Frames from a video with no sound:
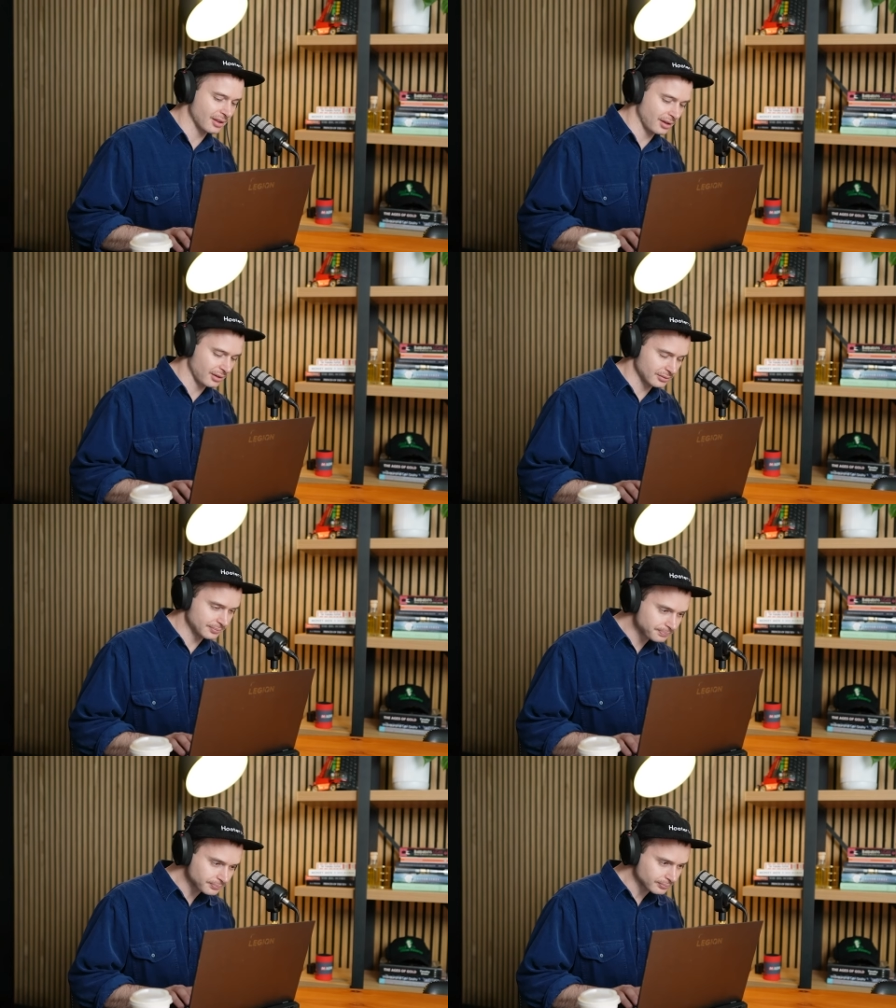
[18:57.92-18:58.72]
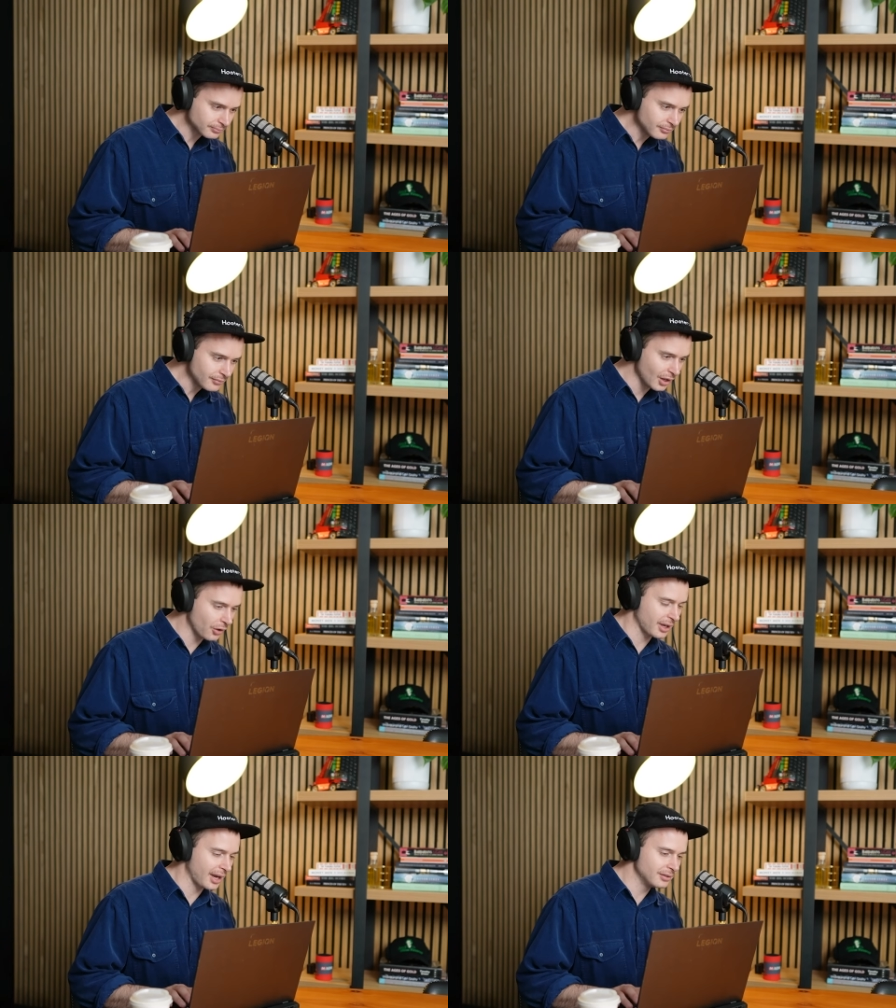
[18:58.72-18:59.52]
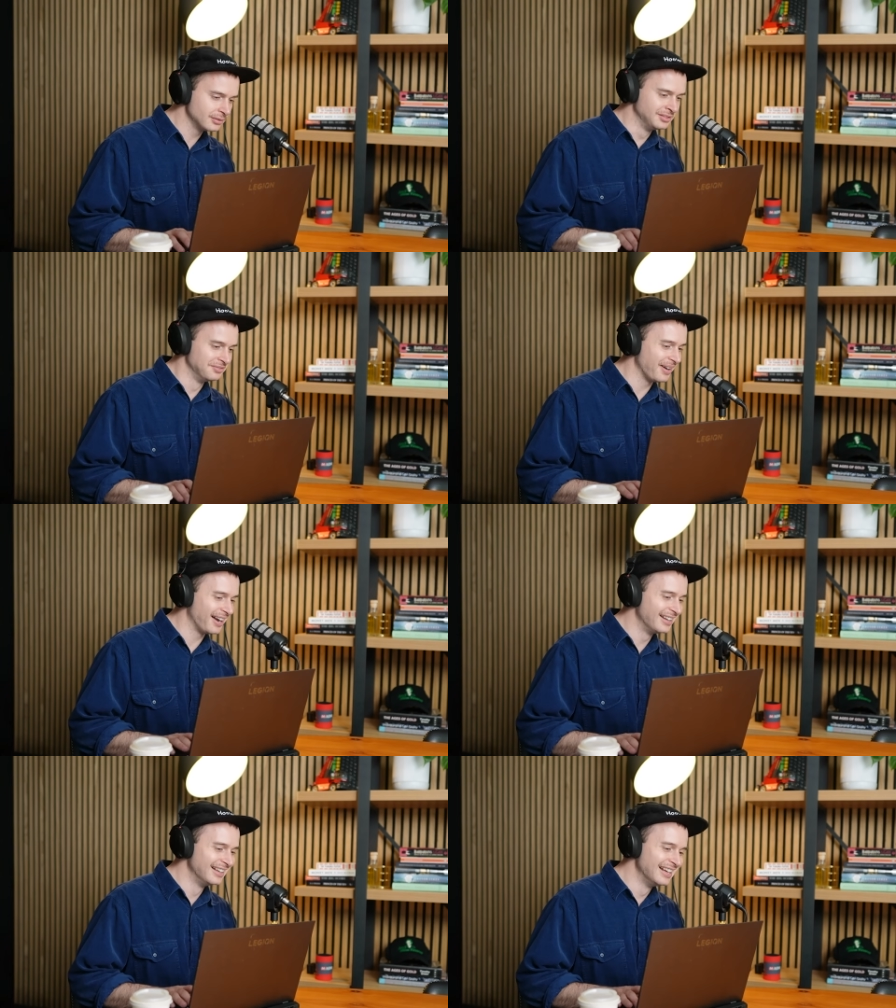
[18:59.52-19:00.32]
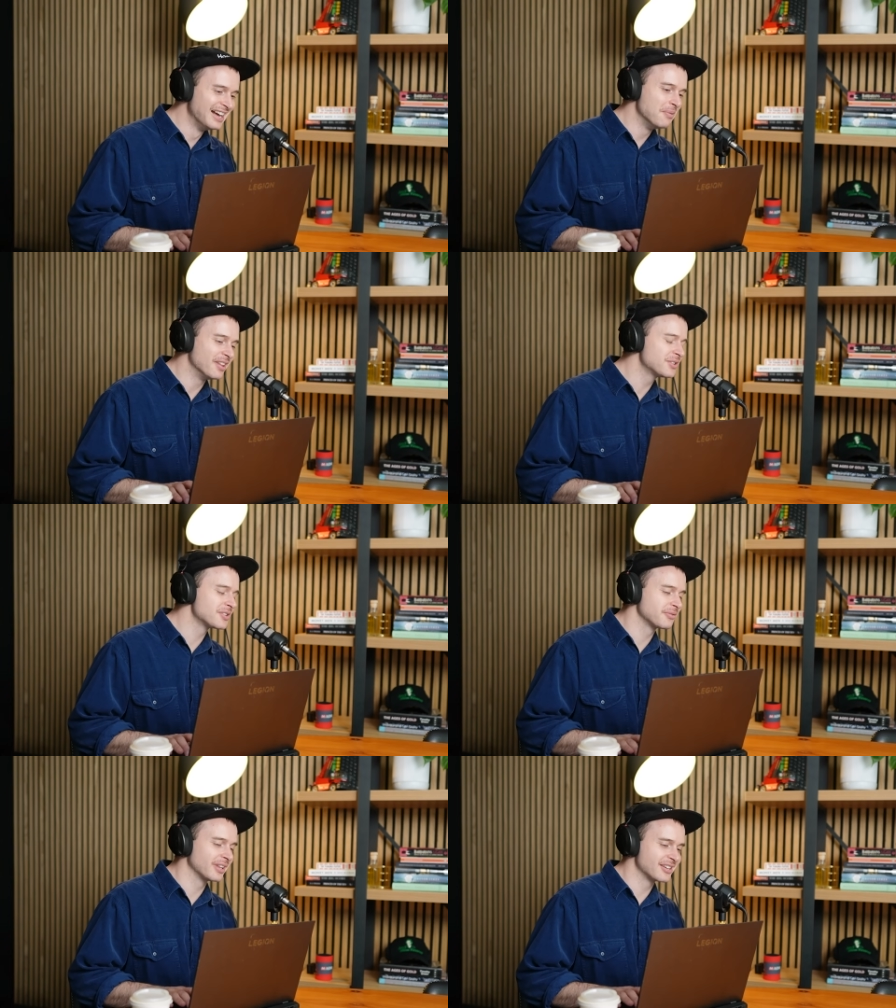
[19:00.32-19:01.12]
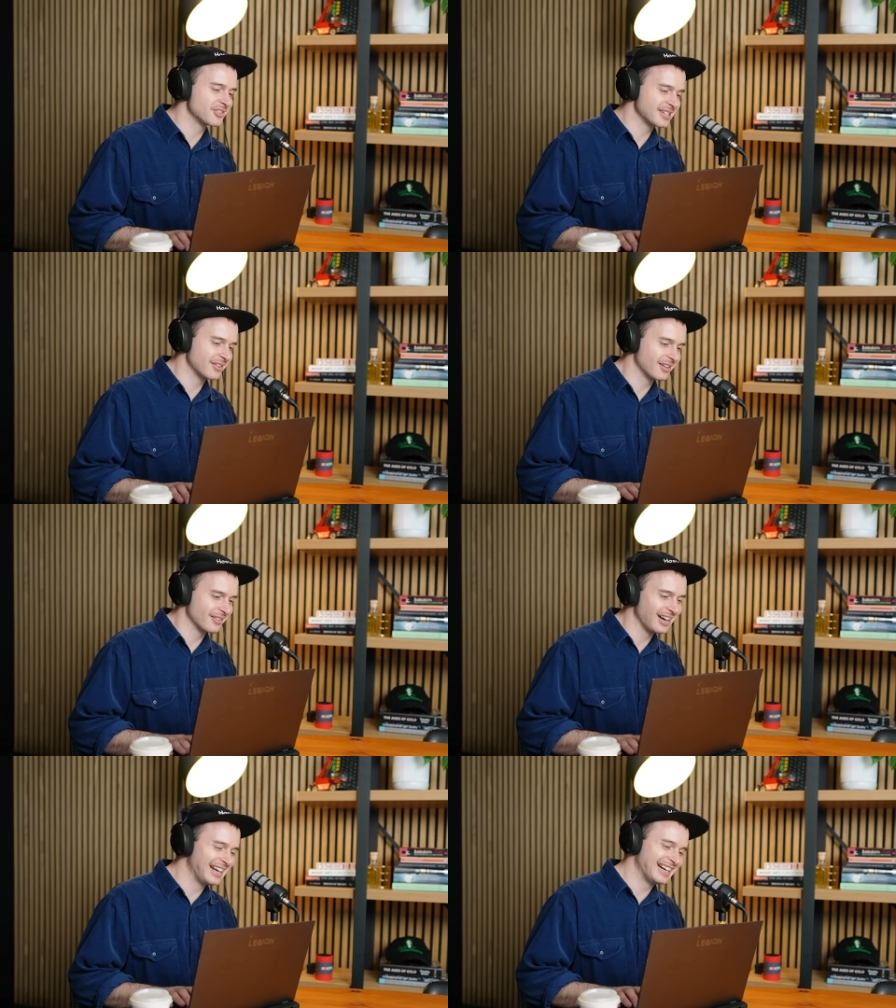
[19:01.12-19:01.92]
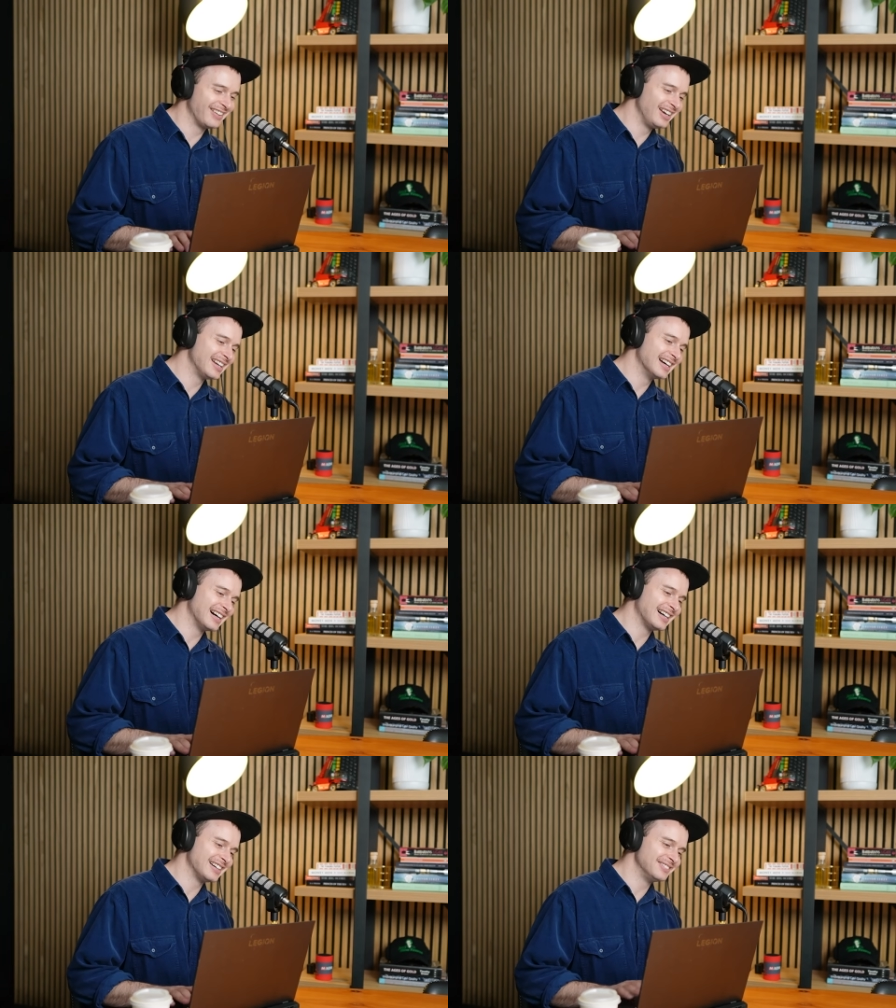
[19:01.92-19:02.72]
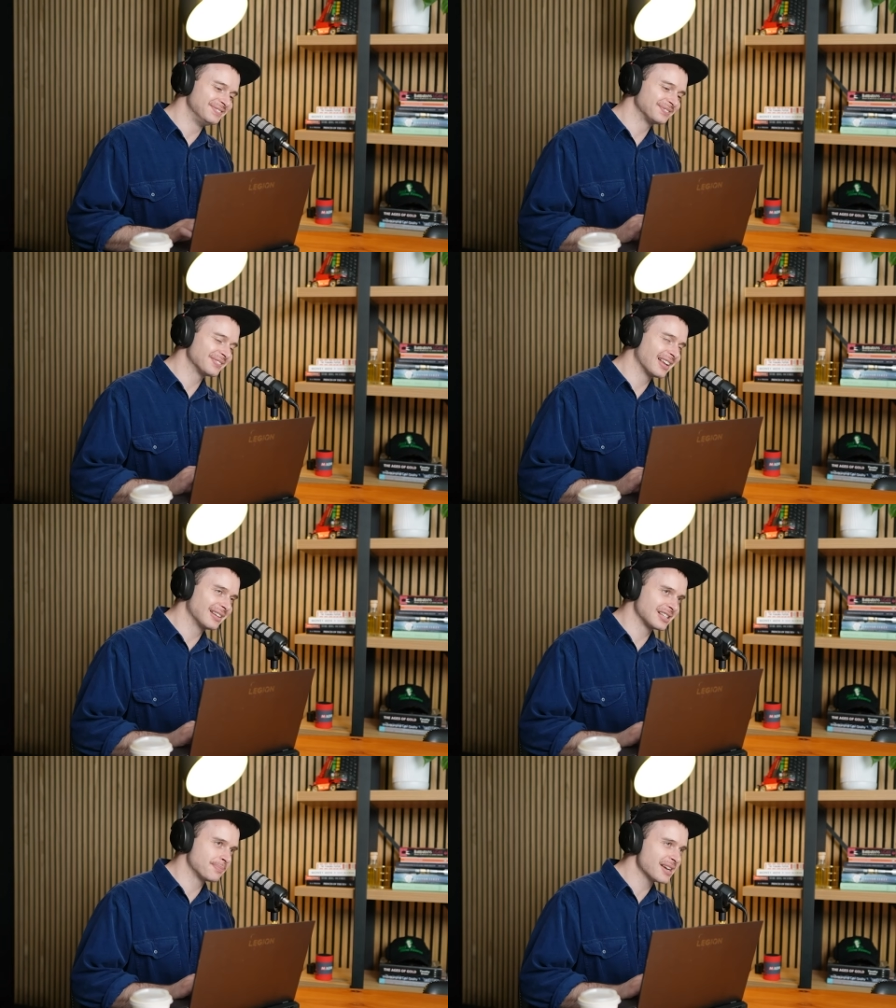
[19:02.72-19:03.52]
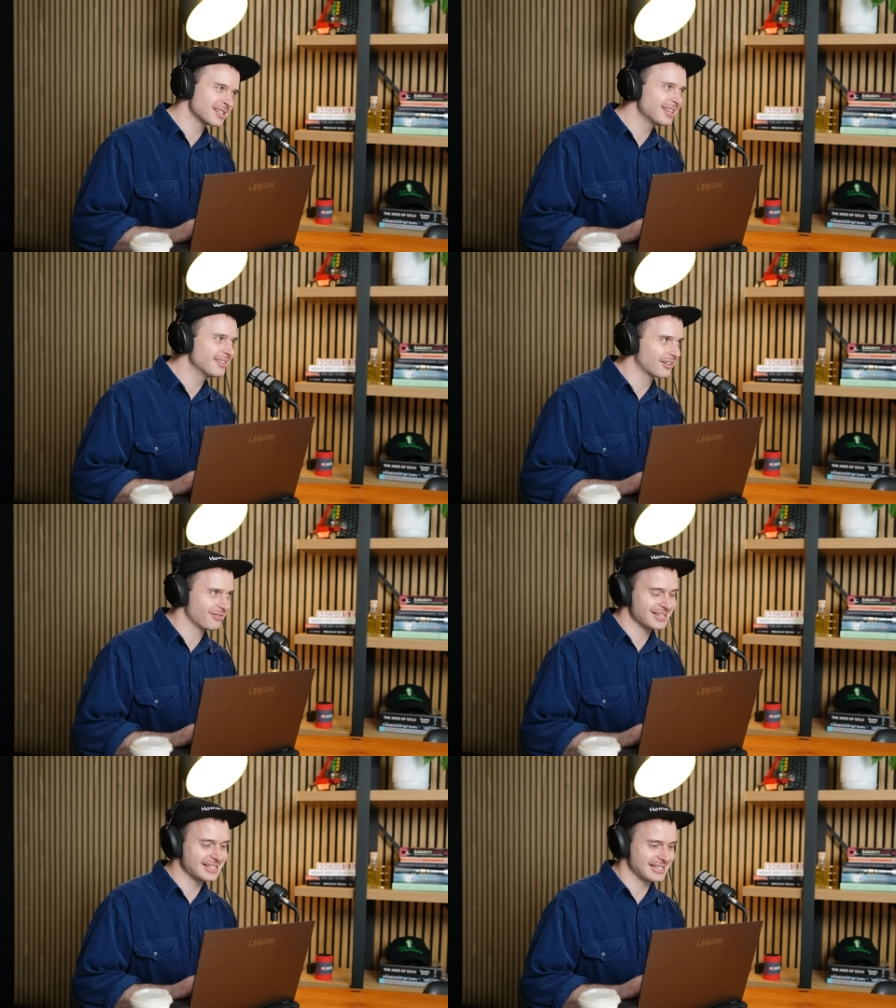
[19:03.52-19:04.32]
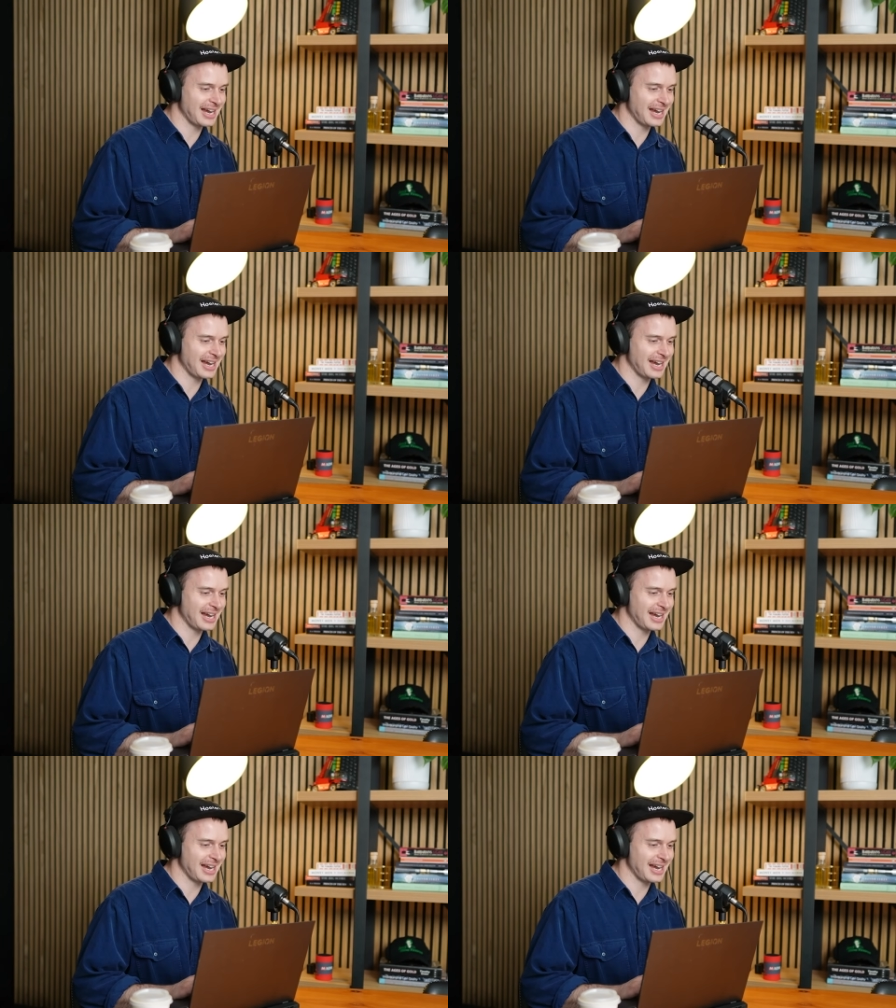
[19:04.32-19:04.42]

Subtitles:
think, okay, but this was a really interesting one, right? I mean, especially in recent